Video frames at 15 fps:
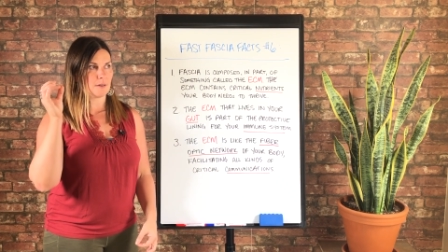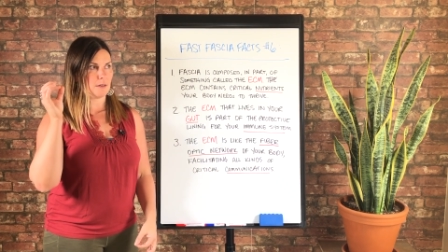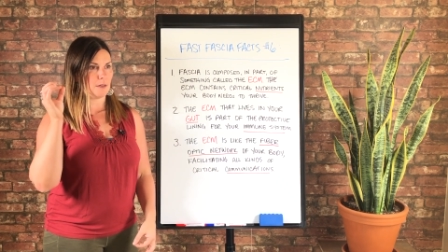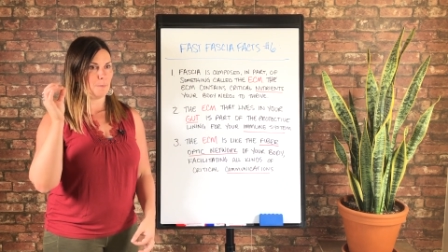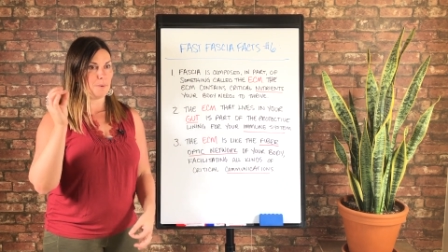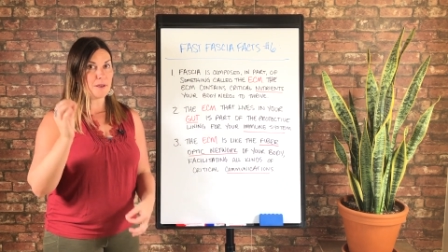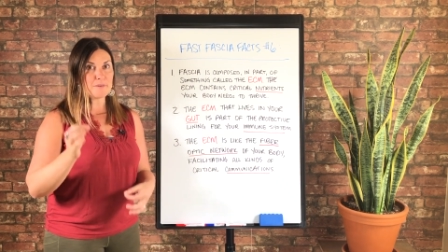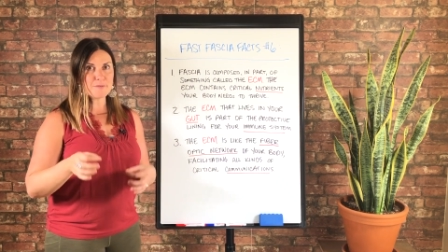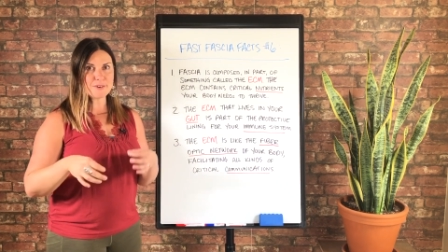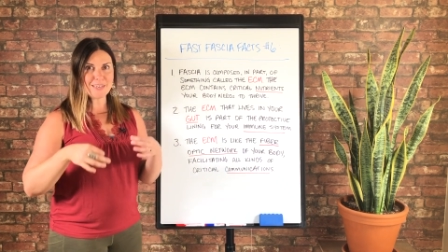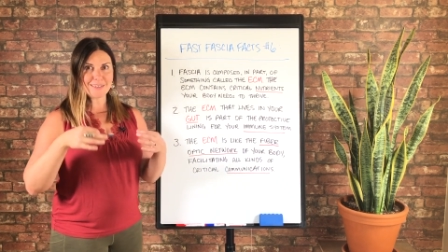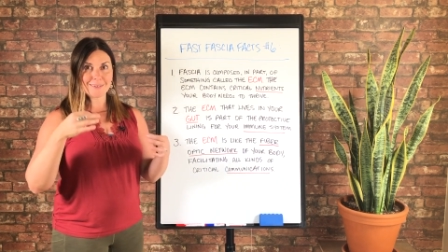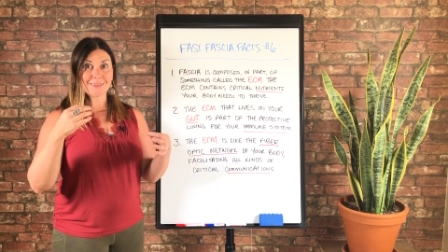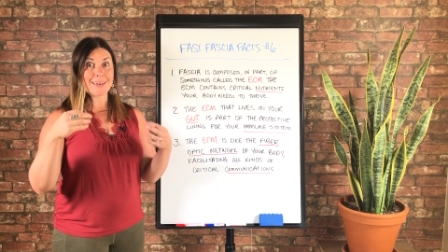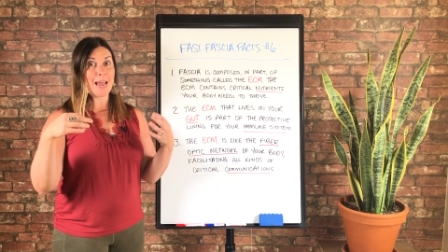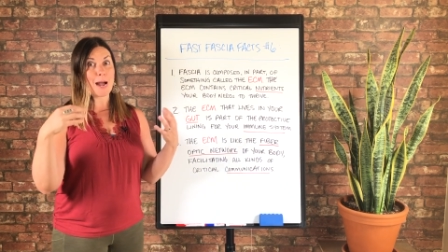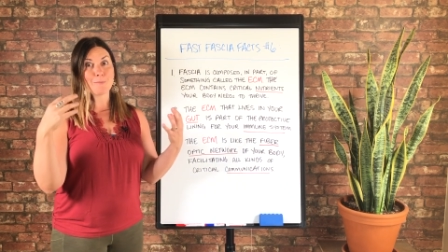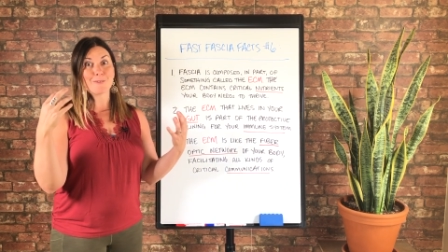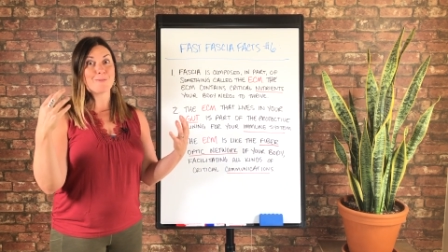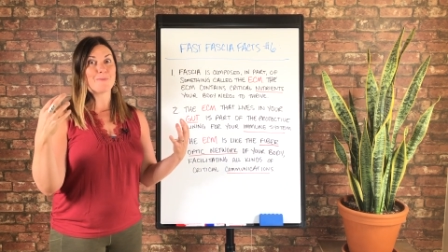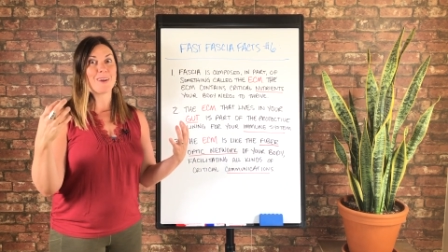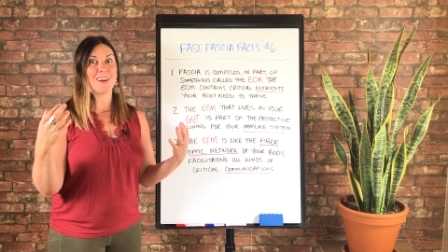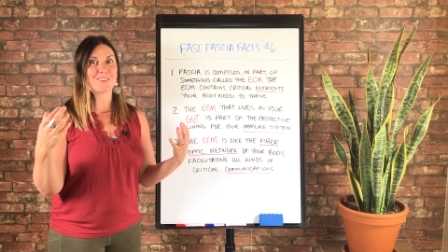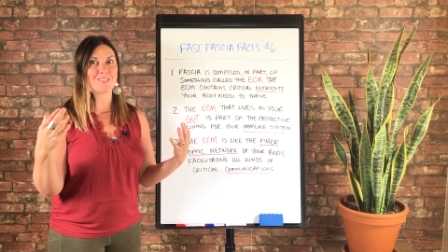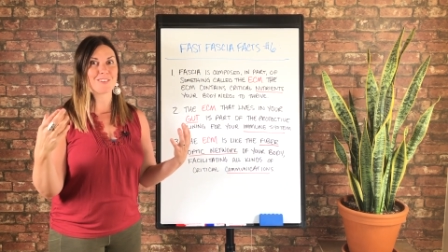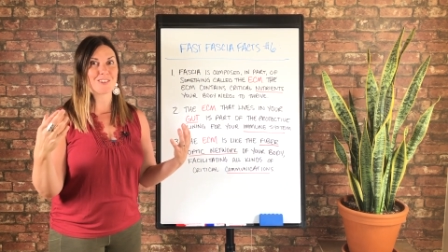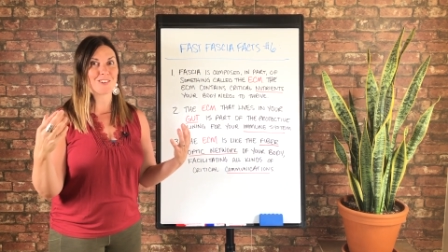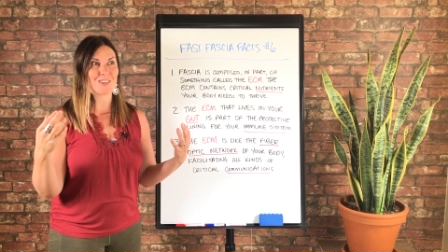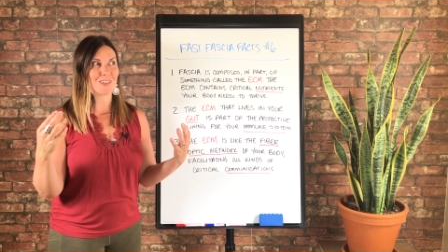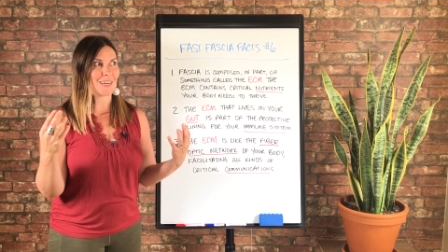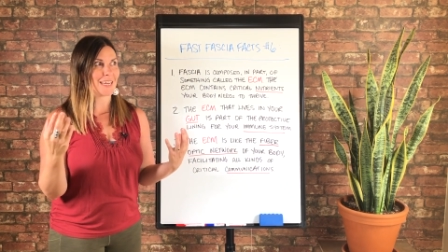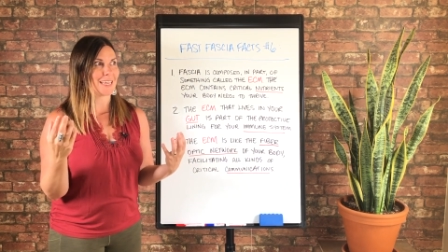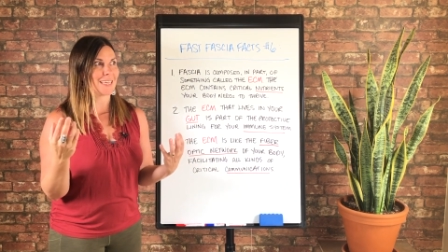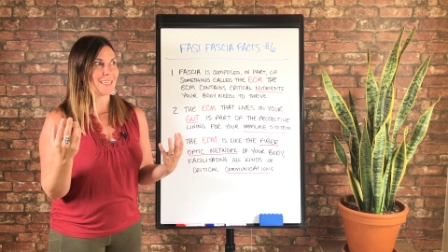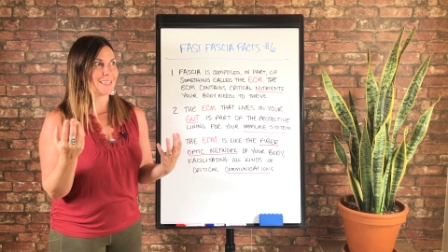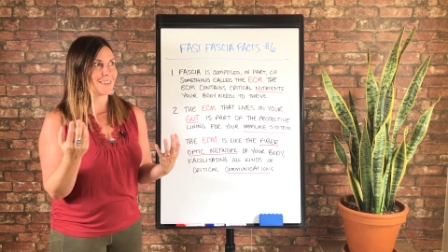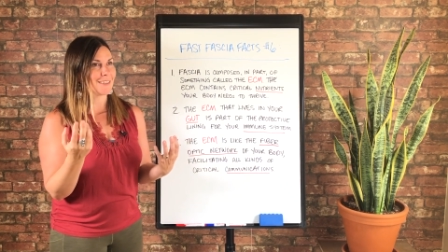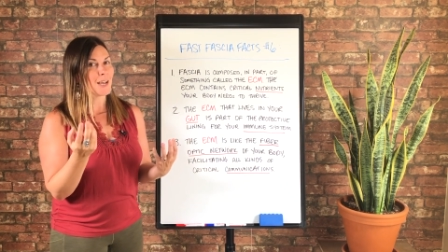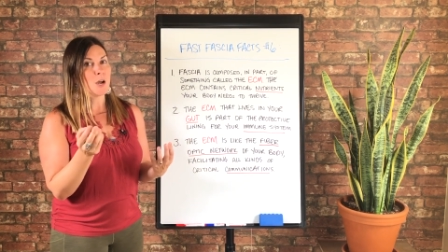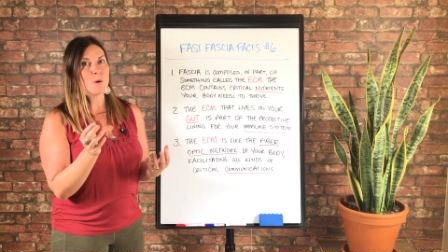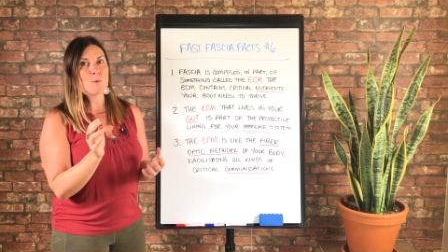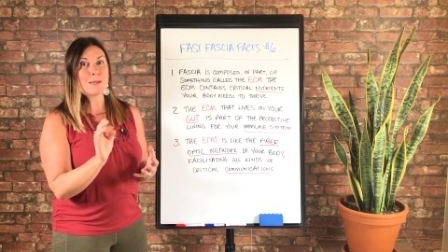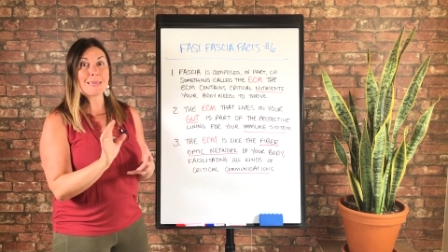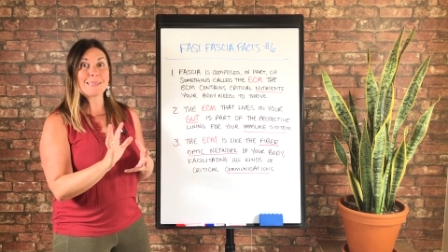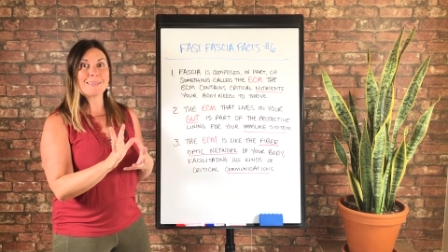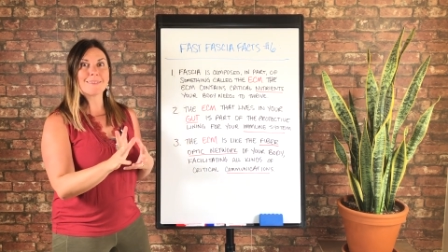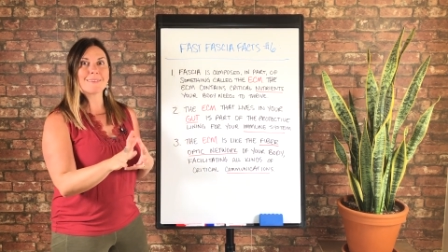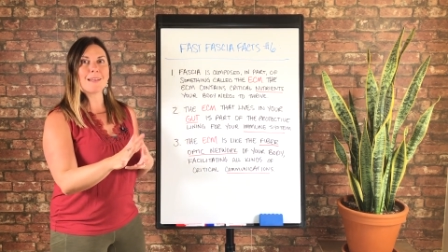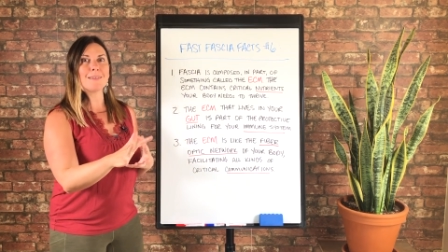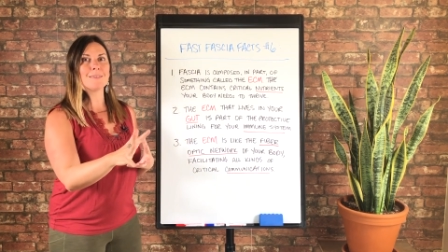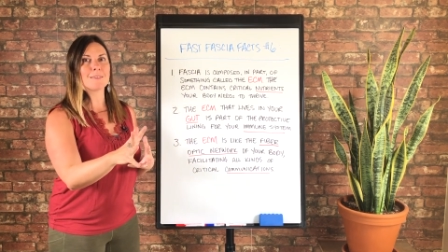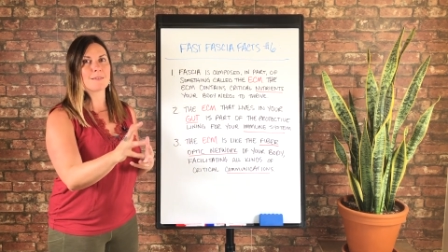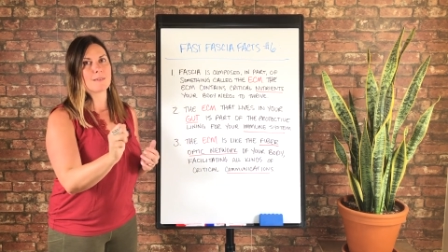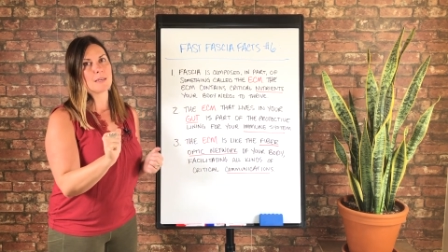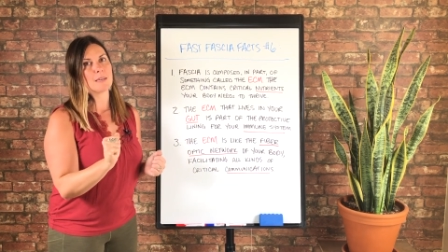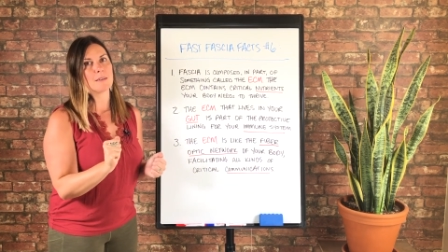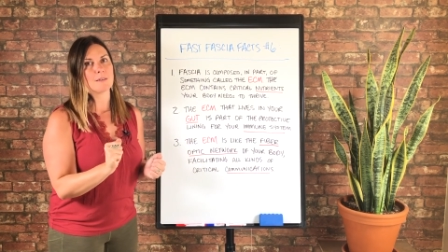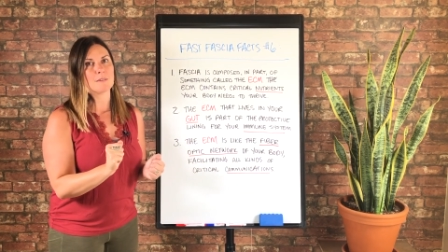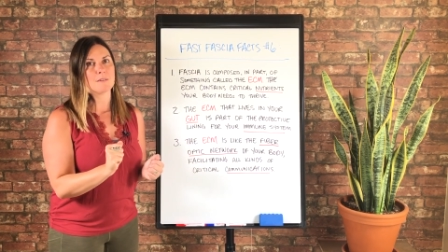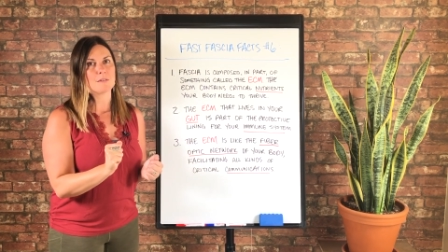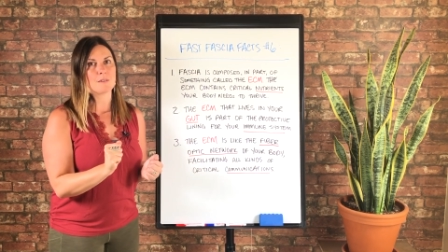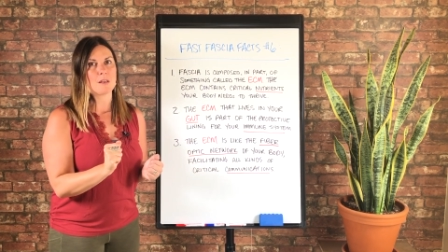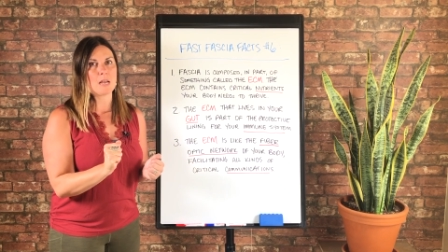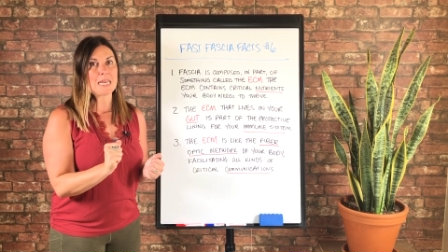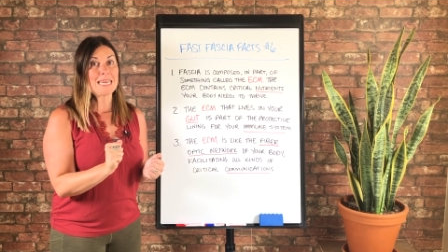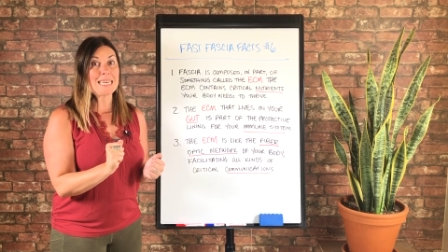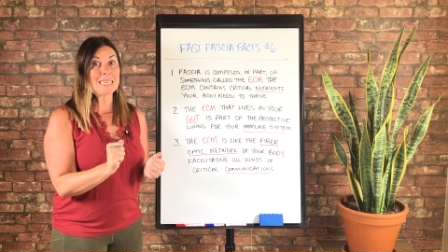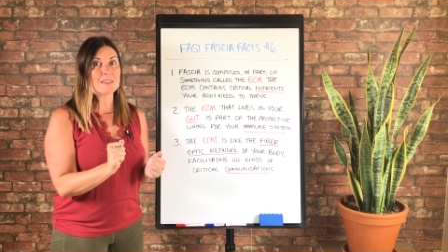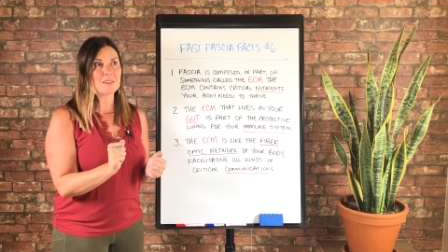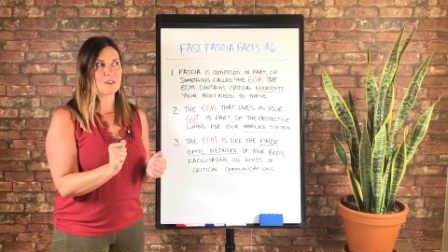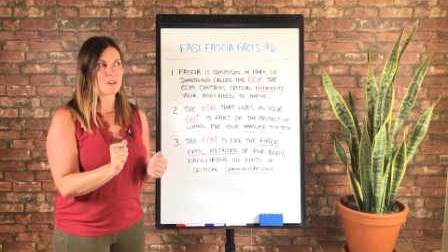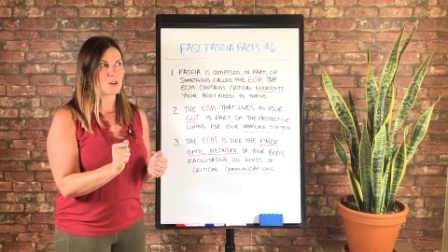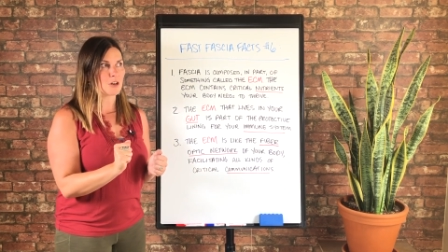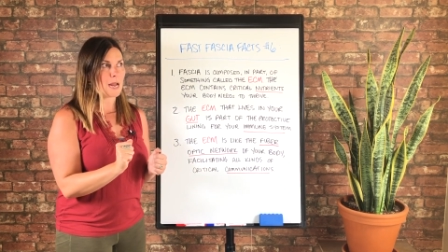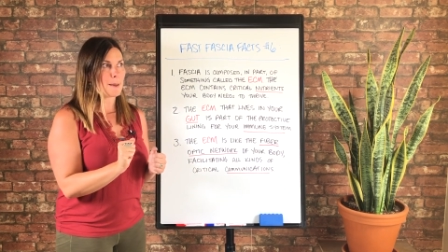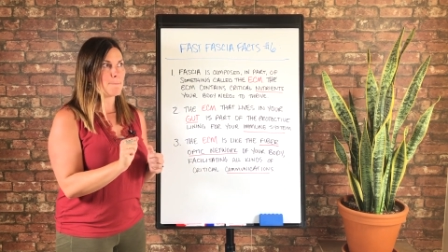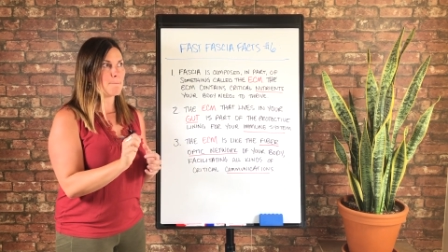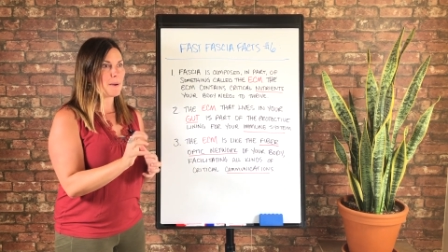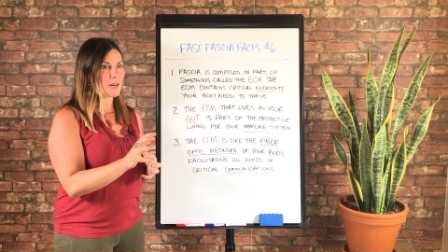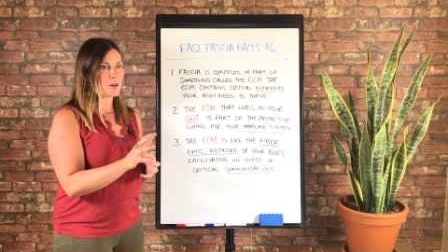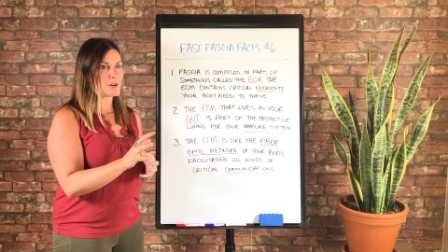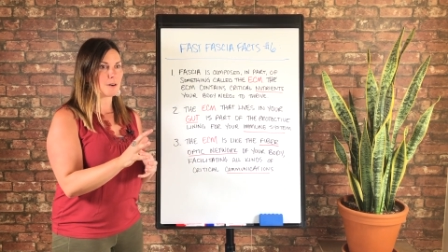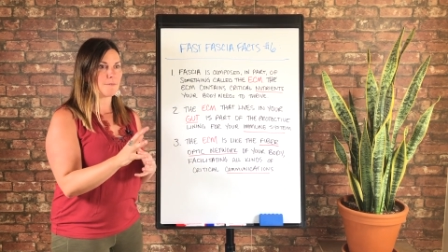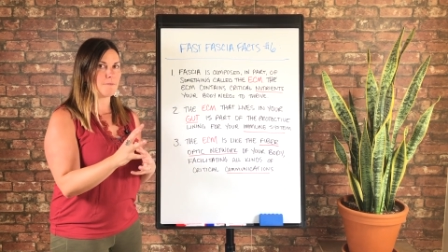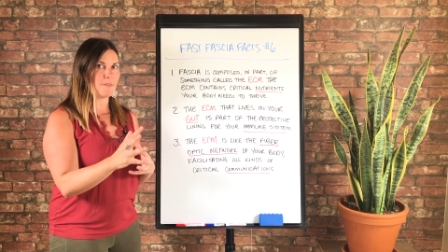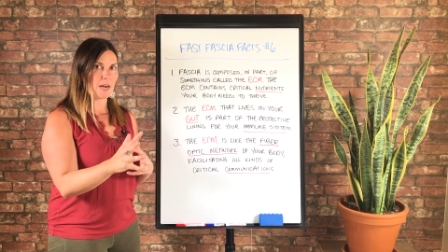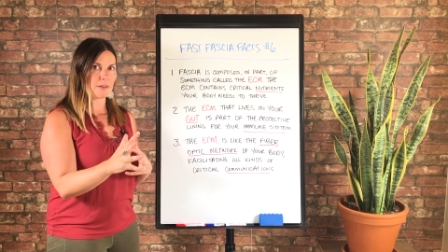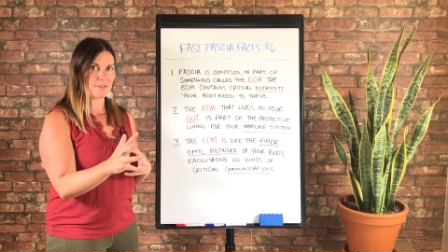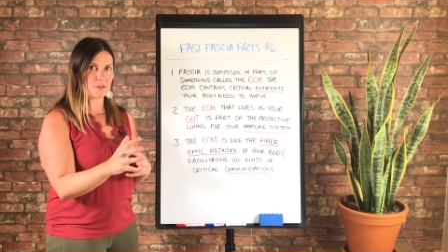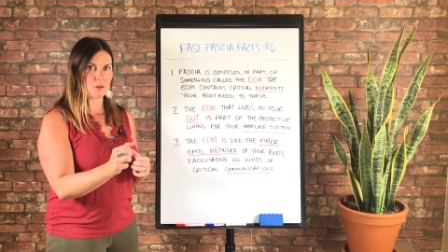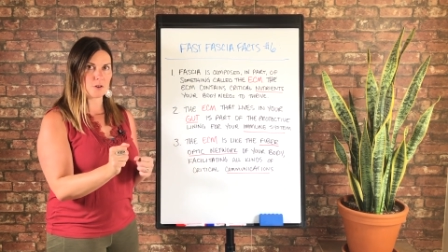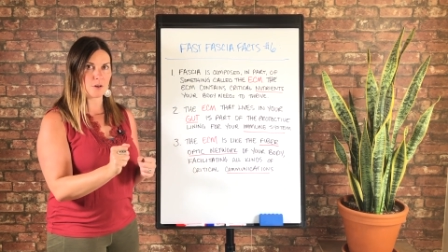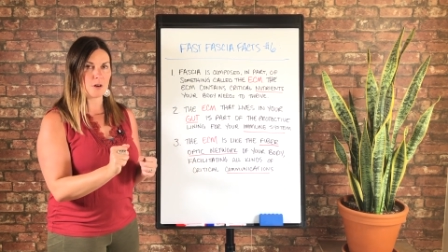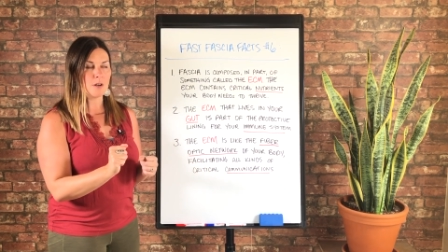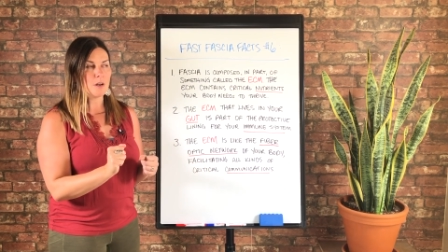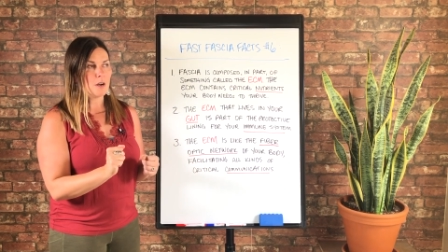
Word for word: epiphanies can happen faster and we can sense things easier and better and faster,